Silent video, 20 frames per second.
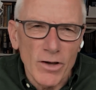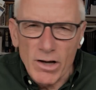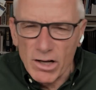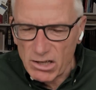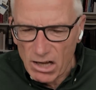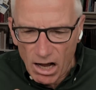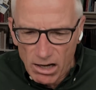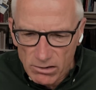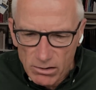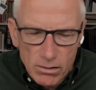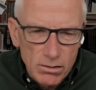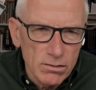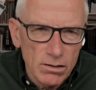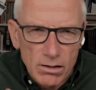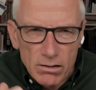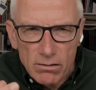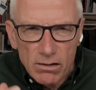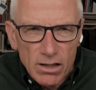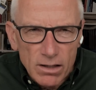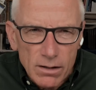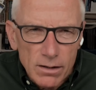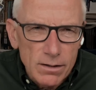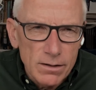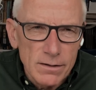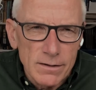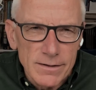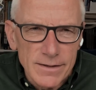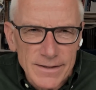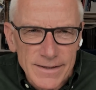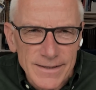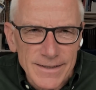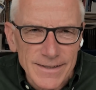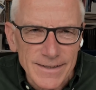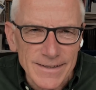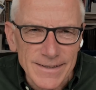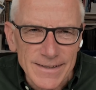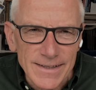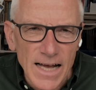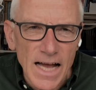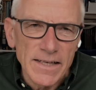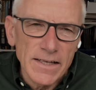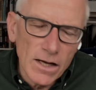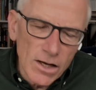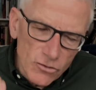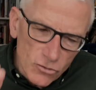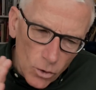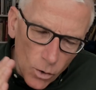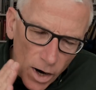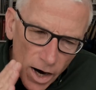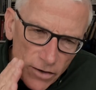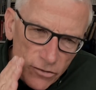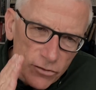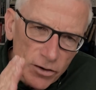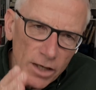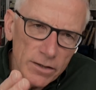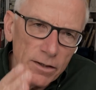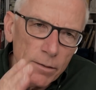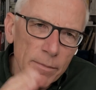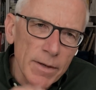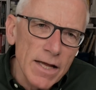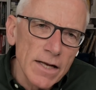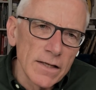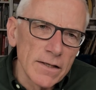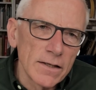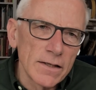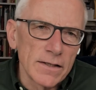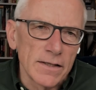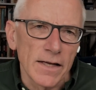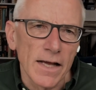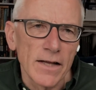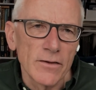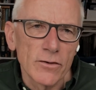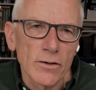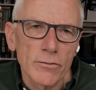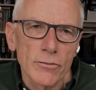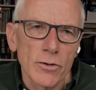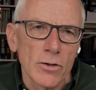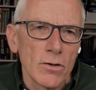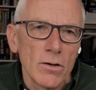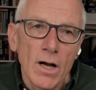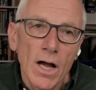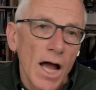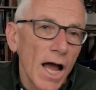I don't, and so I start immediately the interview,